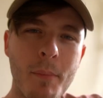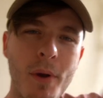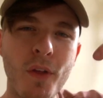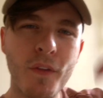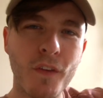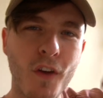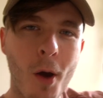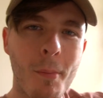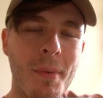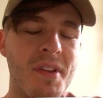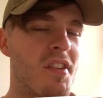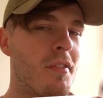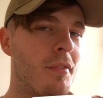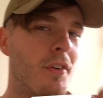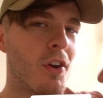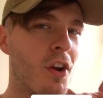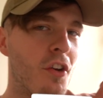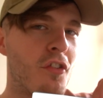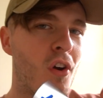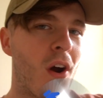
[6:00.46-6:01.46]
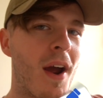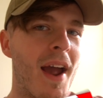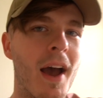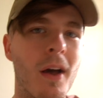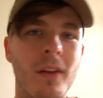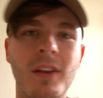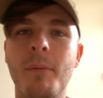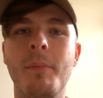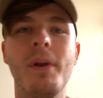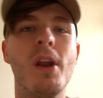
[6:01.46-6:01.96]
me know in the comments if you're gonna try it
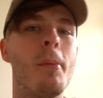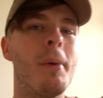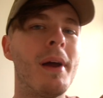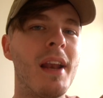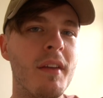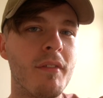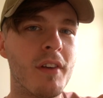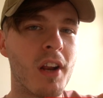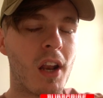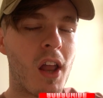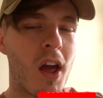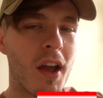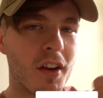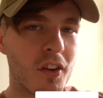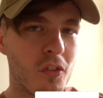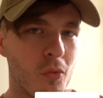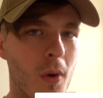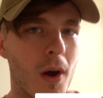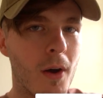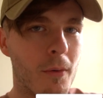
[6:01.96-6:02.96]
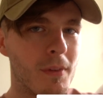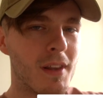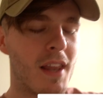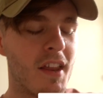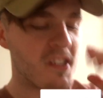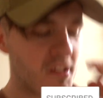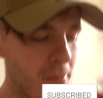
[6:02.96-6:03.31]
out. Let me know by leaving a like as well. Let's